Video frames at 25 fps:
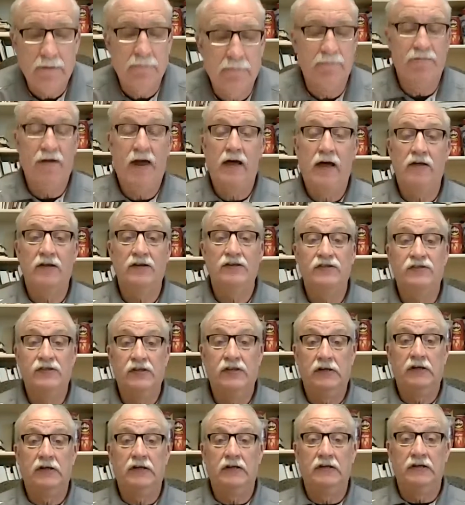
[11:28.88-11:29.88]

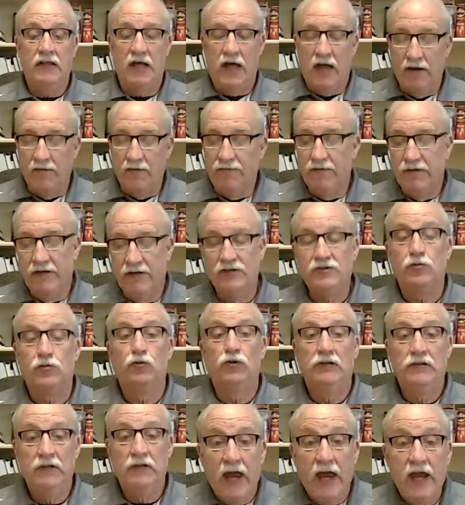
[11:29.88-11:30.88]
fallacy in life, and it's
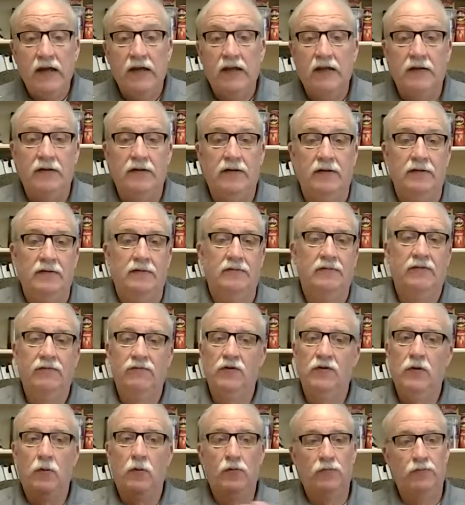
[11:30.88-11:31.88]
related.
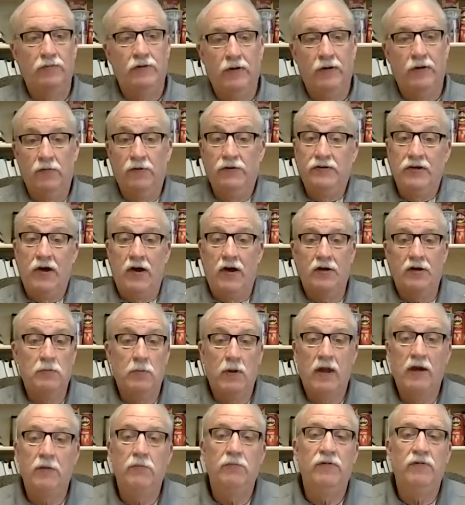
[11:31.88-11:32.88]
We talked
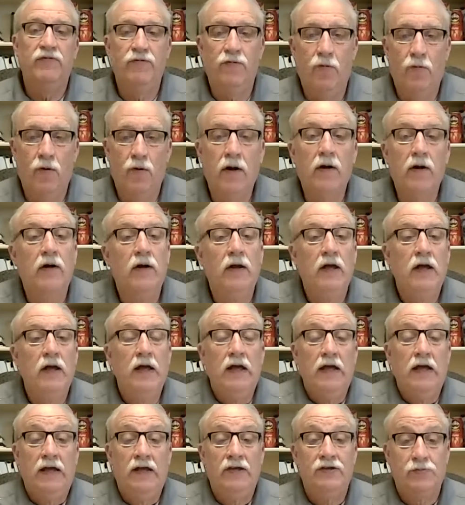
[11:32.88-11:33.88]
about it before.
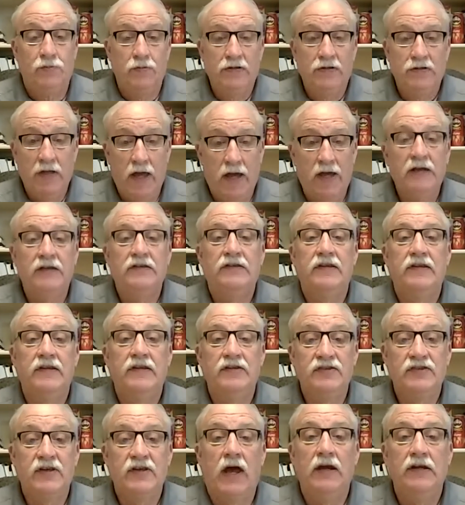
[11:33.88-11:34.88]
It's related to
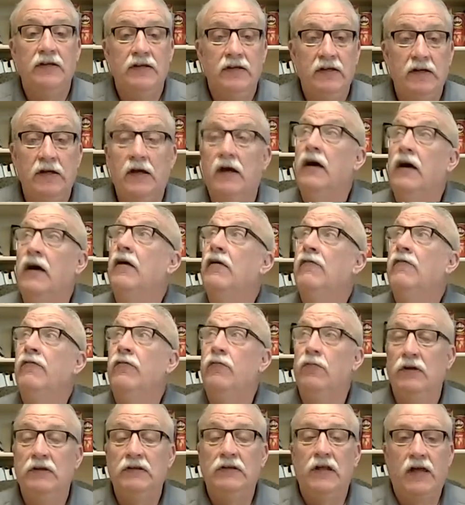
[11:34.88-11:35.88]
this idea of
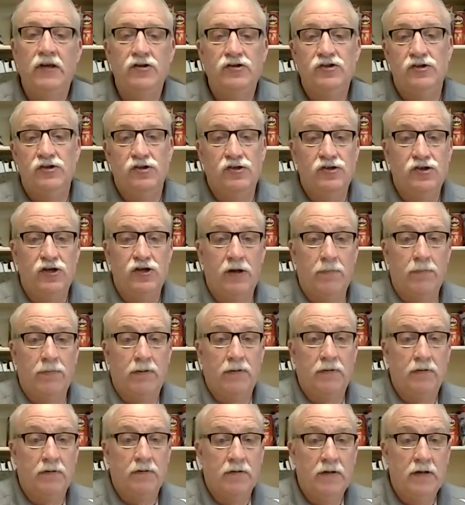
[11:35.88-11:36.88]
relationship.
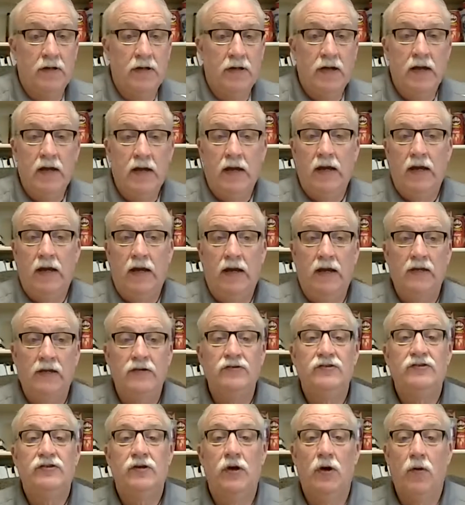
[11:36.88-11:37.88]
And
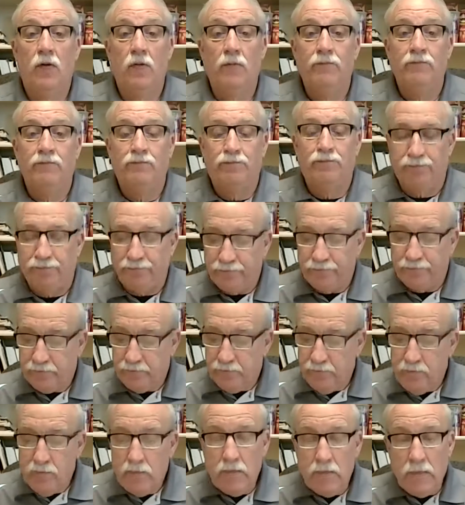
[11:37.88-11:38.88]
so,
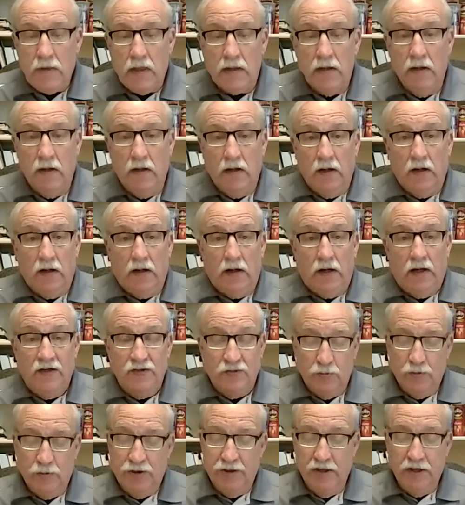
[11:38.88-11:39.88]
as
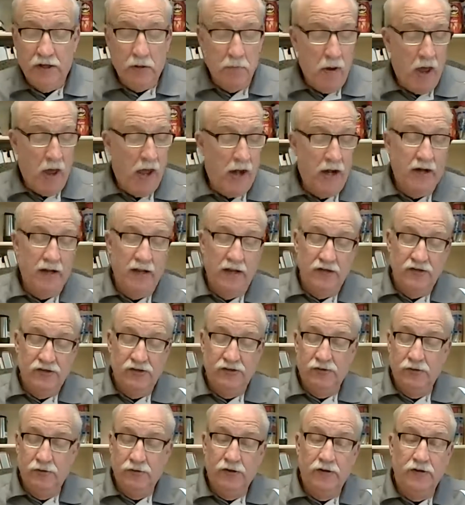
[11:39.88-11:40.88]
we think about it, and as you
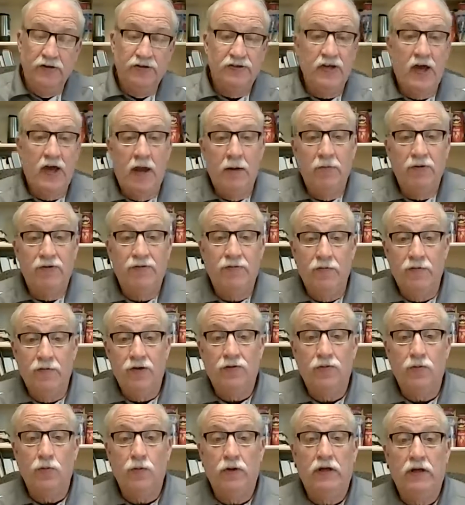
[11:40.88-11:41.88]
do your assignments for
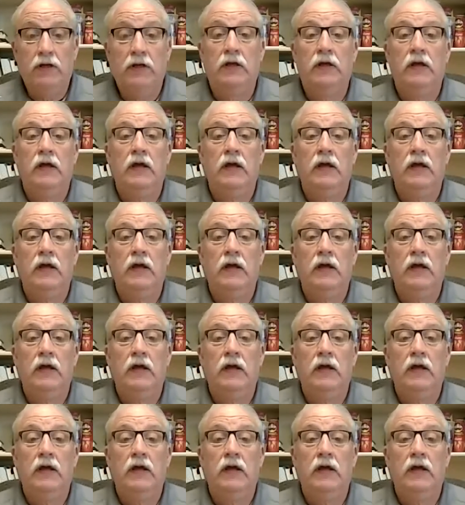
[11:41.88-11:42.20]
this week,